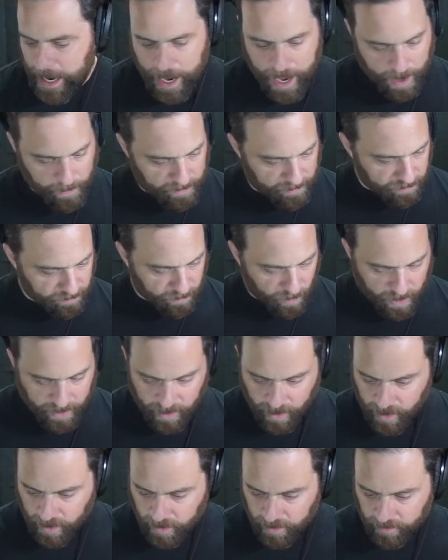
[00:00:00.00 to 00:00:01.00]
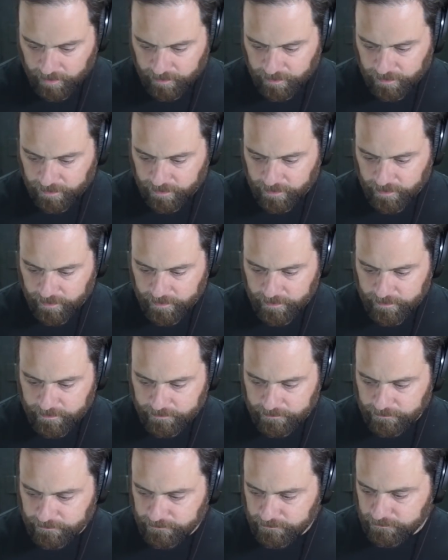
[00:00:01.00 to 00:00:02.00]
I'm in front of
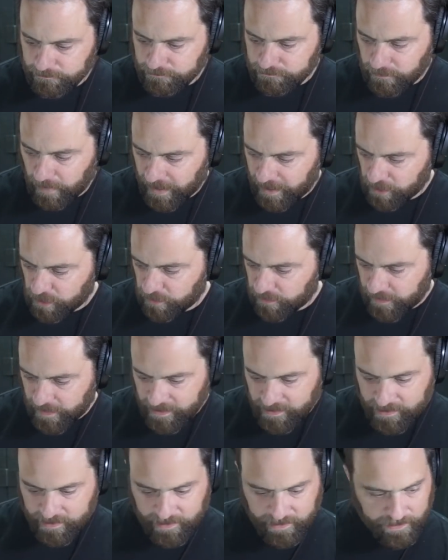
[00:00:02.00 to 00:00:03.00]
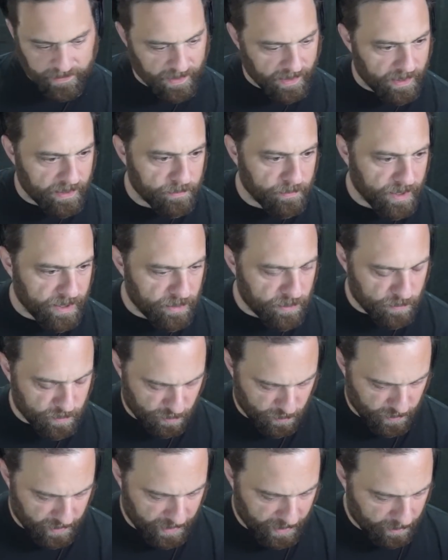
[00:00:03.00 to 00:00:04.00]
my interface and my new
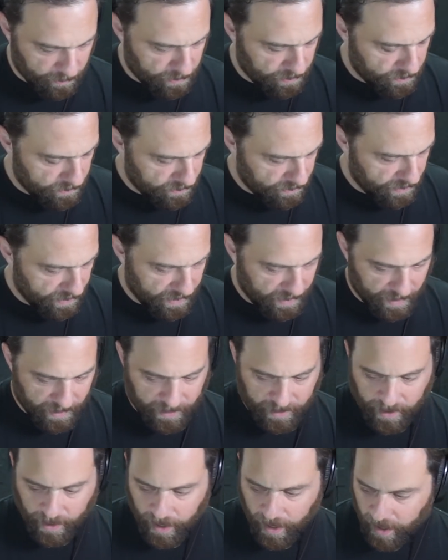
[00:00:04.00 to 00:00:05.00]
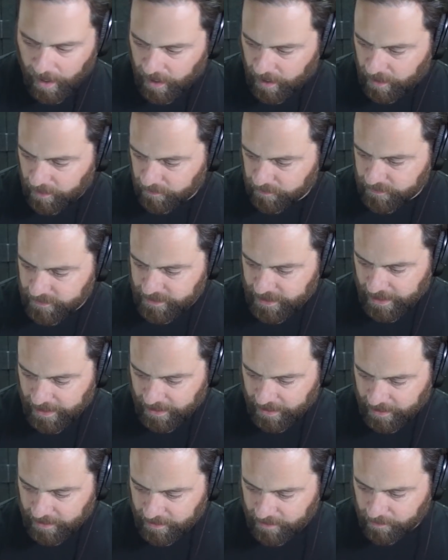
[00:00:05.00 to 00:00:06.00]
preamp. And I have
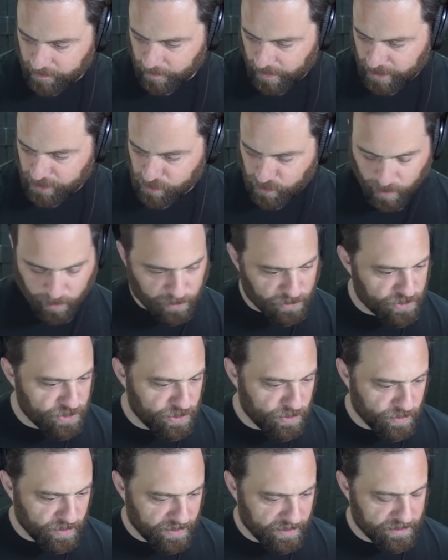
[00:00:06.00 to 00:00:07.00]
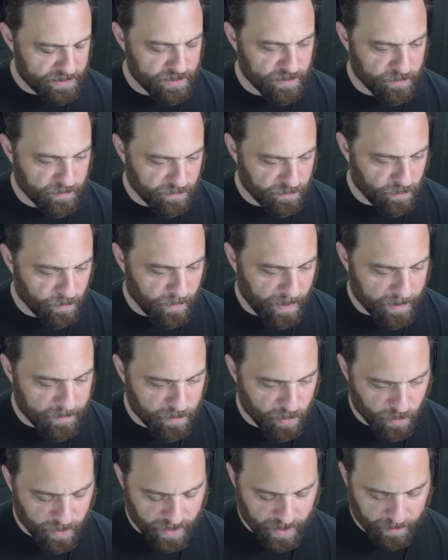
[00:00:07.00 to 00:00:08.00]
taken my troubleshooting for my
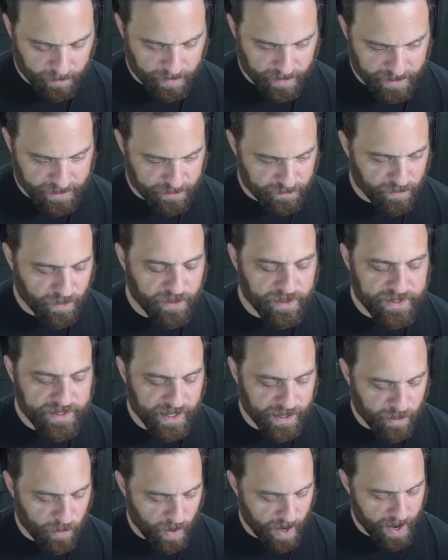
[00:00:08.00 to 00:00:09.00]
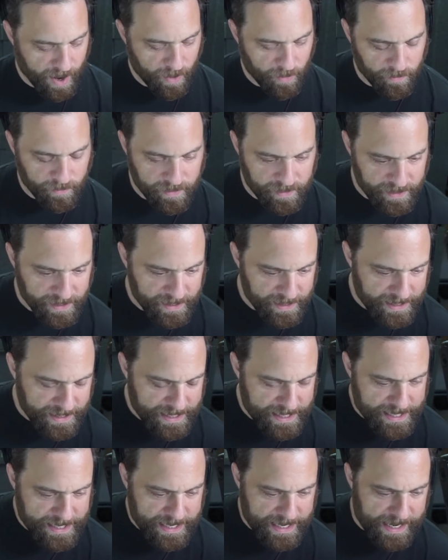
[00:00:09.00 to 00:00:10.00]
preamp as far as I know how,
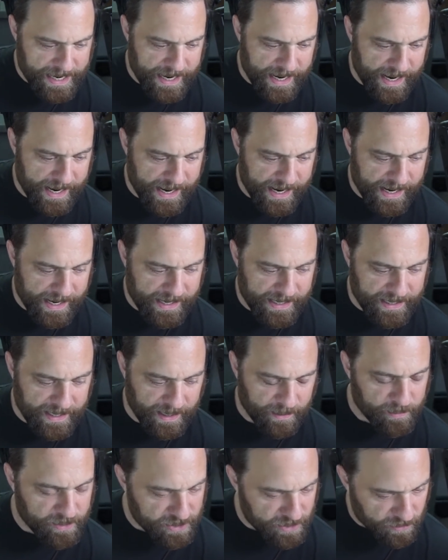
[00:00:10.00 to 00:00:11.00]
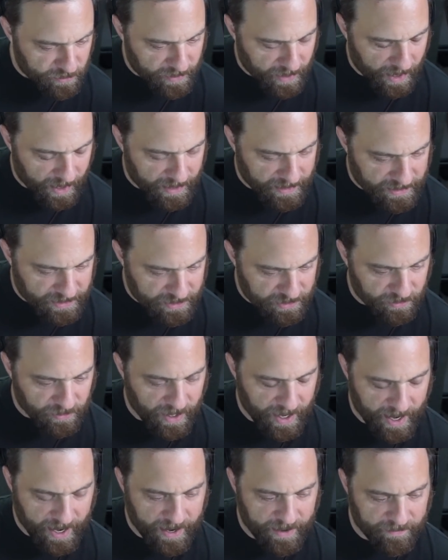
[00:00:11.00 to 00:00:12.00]
and I still
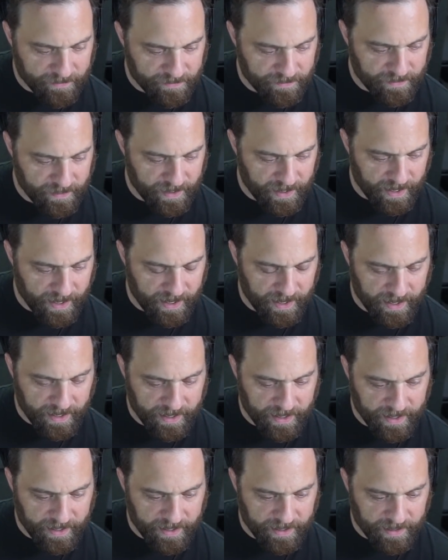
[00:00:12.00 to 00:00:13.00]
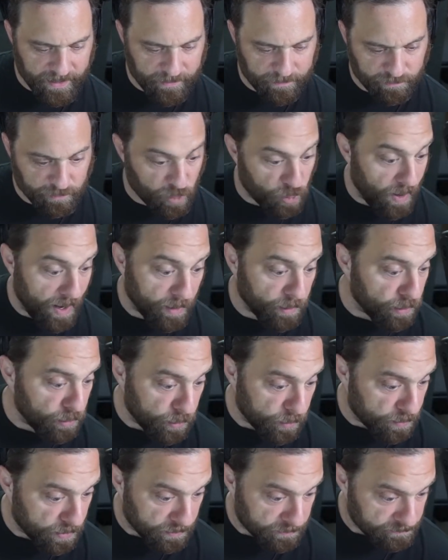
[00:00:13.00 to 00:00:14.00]
have a ground
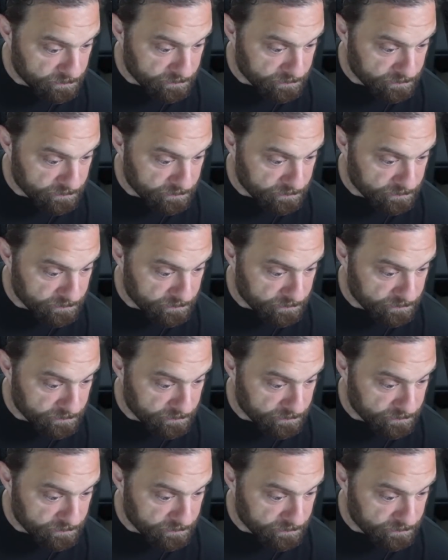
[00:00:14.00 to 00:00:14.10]
loop